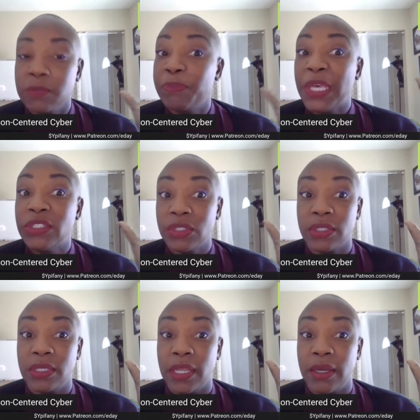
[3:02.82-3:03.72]

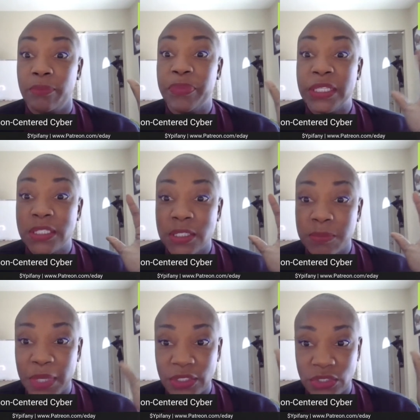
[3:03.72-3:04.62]
especially now,
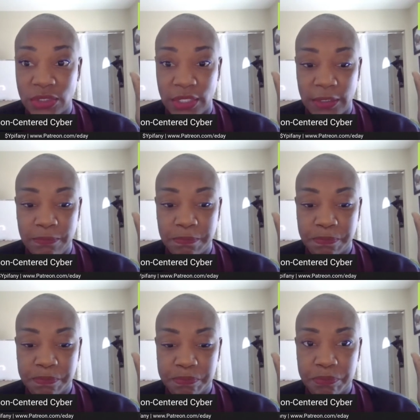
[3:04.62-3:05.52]
especially
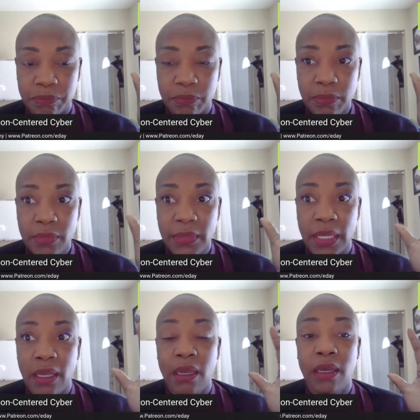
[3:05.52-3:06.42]

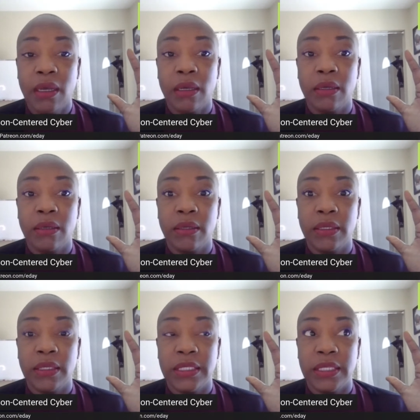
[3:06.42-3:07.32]
uh
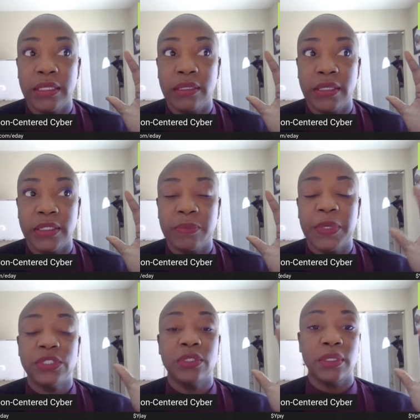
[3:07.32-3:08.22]

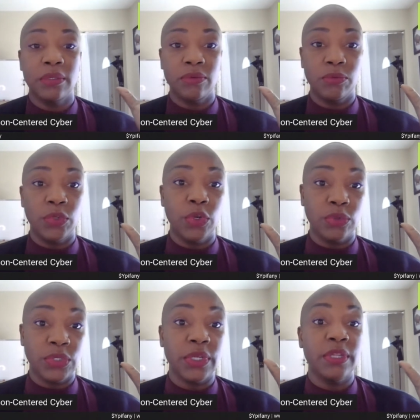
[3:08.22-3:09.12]
especially you know
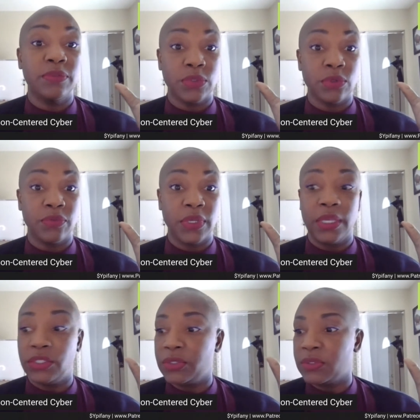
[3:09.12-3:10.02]
studying for
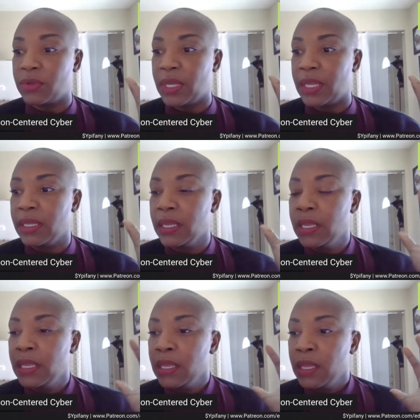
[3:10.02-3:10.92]
certifications okay
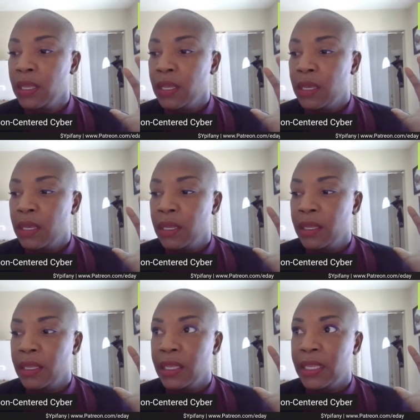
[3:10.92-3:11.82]

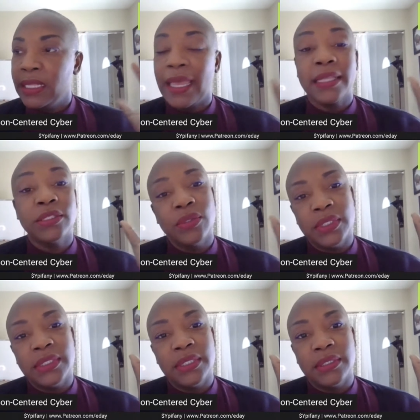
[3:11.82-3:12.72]
it lacks
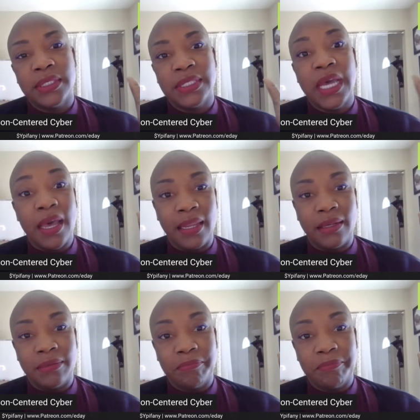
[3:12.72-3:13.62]
holistic design